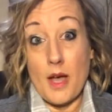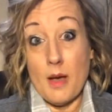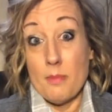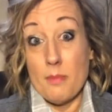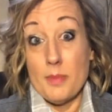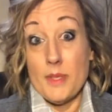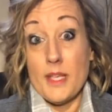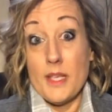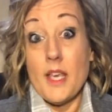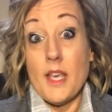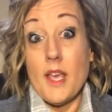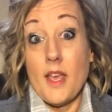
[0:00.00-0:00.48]

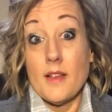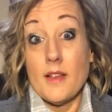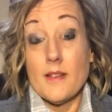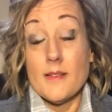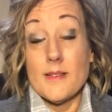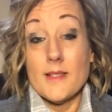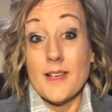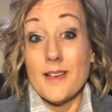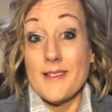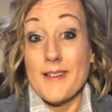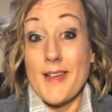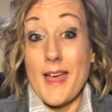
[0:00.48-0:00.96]
beings
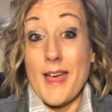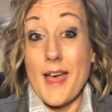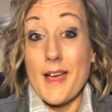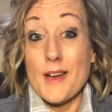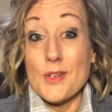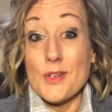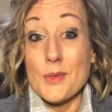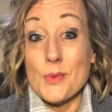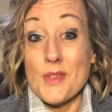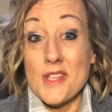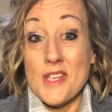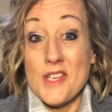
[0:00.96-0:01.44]

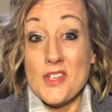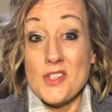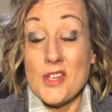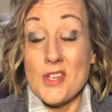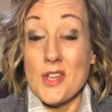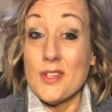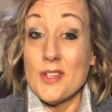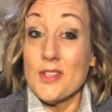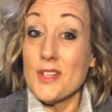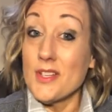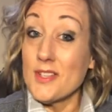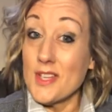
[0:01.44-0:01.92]
connect with each
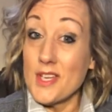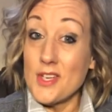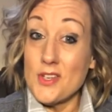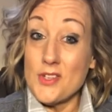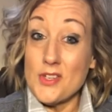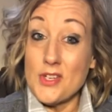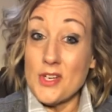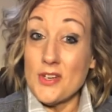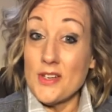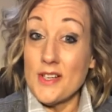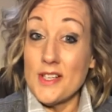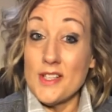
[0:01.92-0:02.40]
other, and they
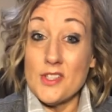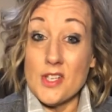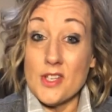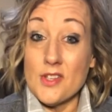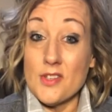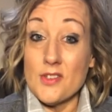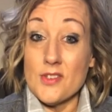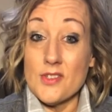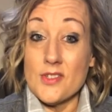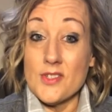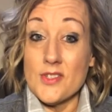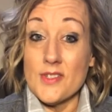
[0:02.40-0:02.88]
share each
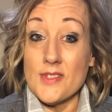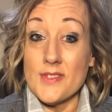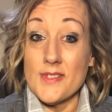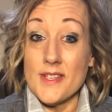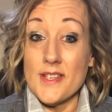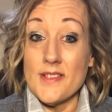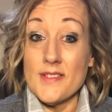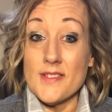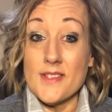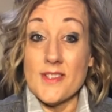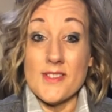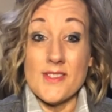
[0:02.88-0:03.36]
other's
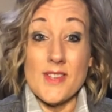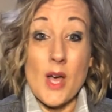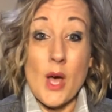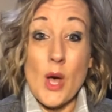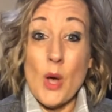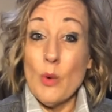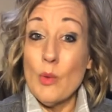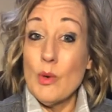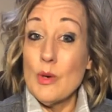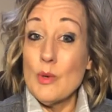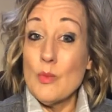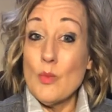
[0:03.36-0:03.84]
diseases.
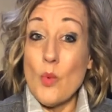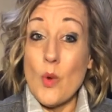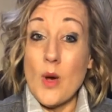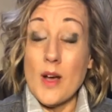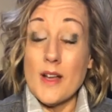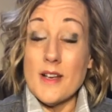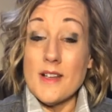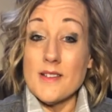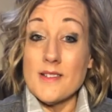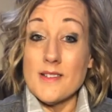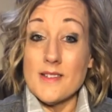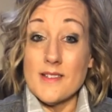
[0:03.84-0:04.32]
When
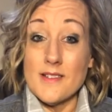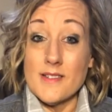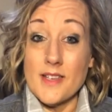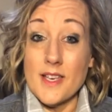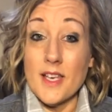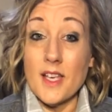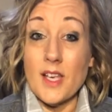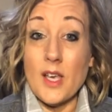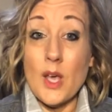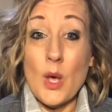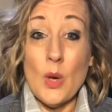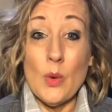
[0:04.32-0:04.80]
one is
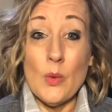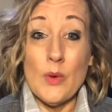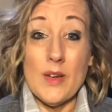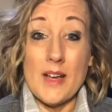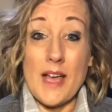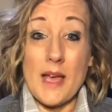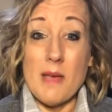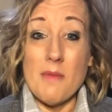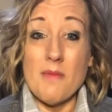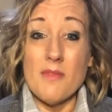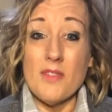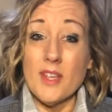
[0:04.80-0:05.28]
sick, when
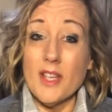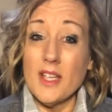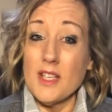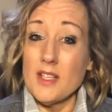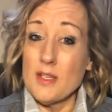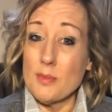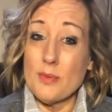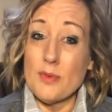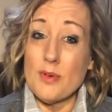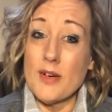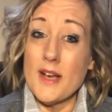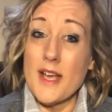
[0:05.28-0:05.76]
I'm feeling
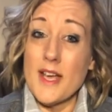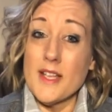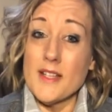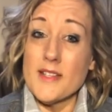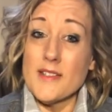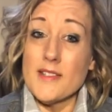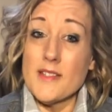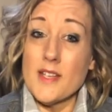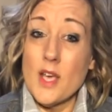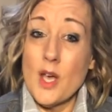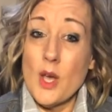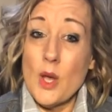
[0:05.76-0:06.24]

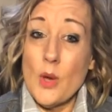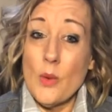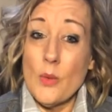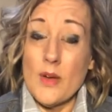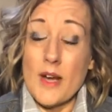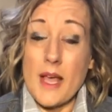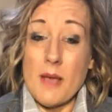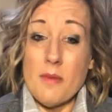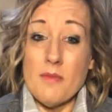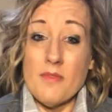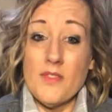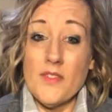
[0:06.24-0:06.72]
depressed, when
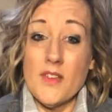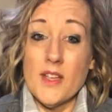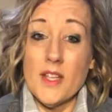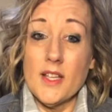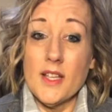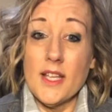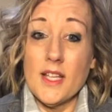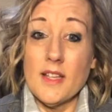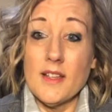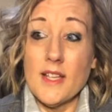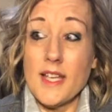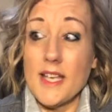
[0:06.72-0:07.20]
I'm
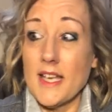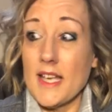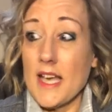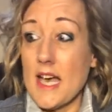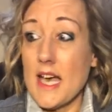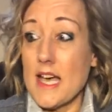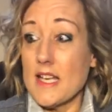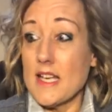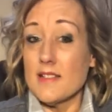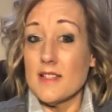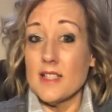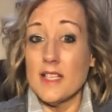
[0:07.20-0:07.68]
feeling like
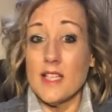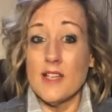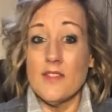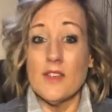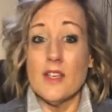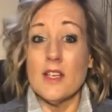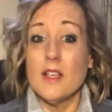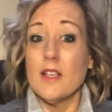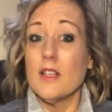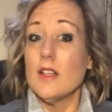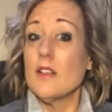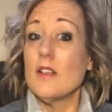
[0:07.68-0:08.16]
God isn't
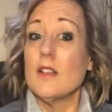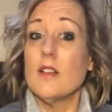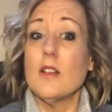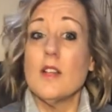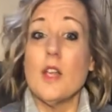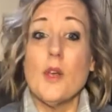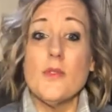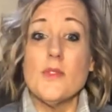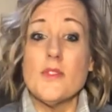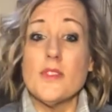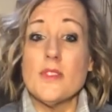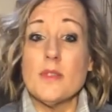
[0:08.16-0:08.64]
even
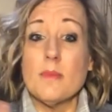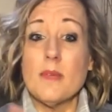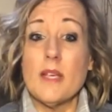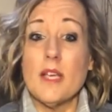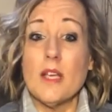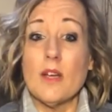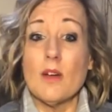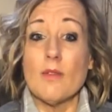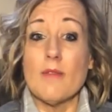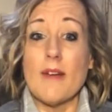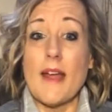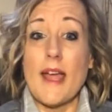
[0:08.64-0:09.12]
close to
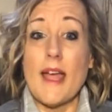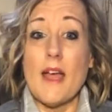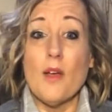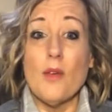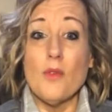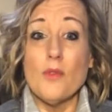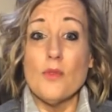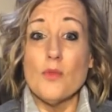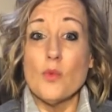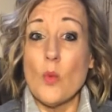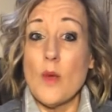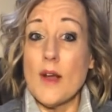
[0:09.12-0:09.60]
being
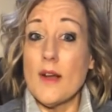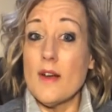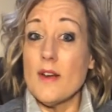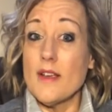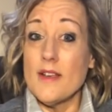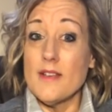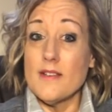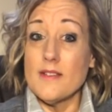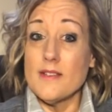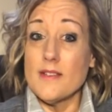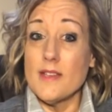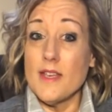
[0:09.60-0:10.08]
around, where
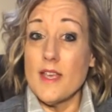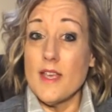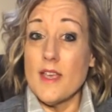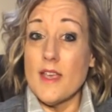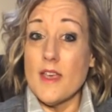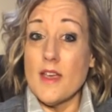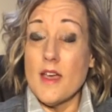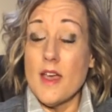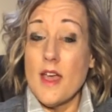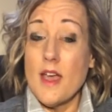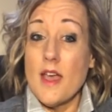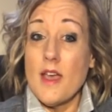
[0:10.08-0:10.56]
is He?
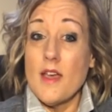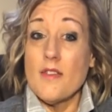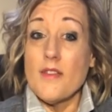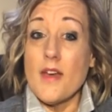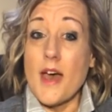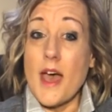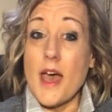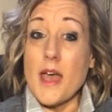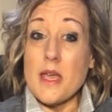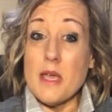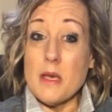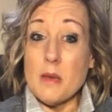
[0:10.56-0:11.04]

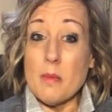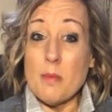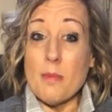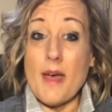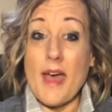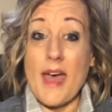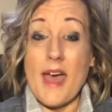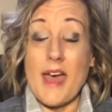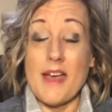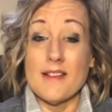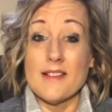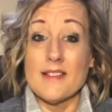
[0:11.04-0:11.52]
That
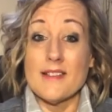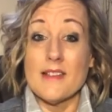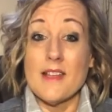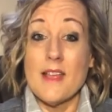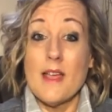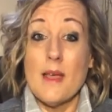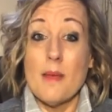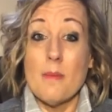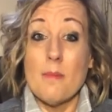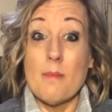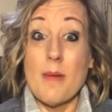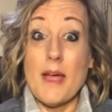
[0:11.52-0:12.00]
impacts
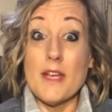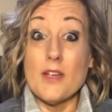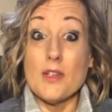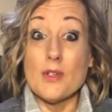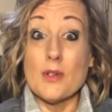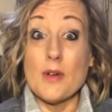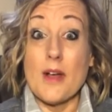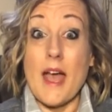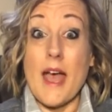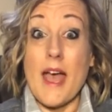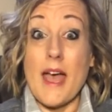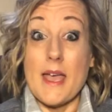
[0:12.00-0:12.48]
my
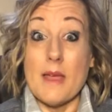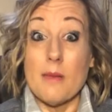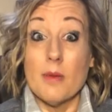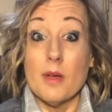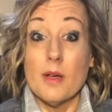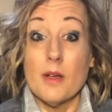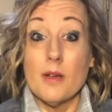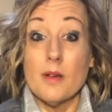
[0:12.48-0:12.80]
tribe.